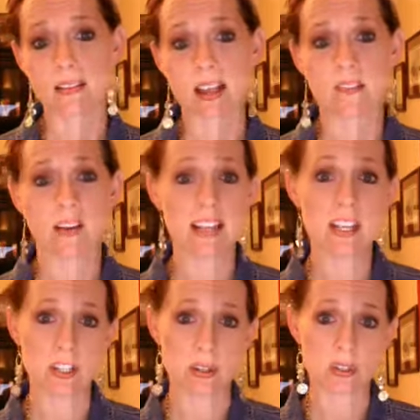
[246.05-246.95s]
have had
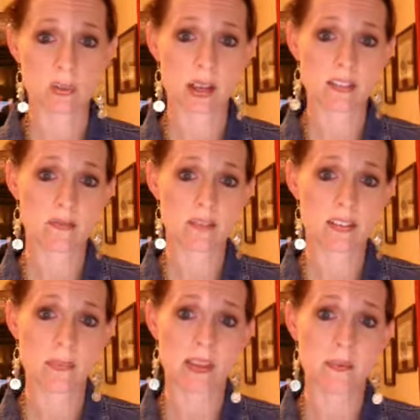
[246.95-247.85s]
issues because of
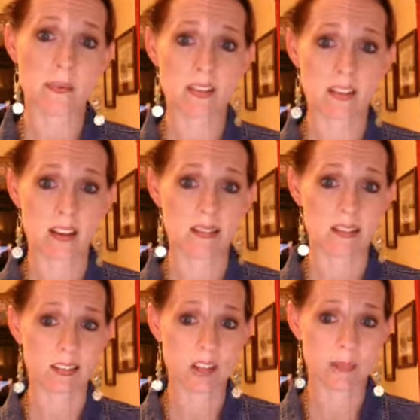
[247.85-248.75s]
something we've discussed in this
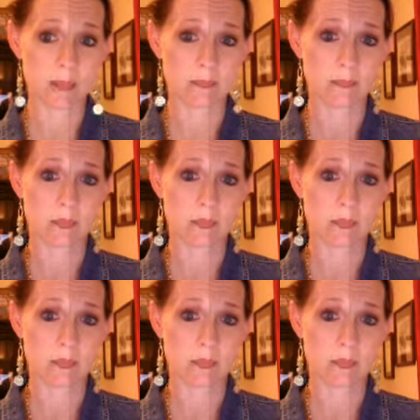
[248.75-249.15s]
chapter?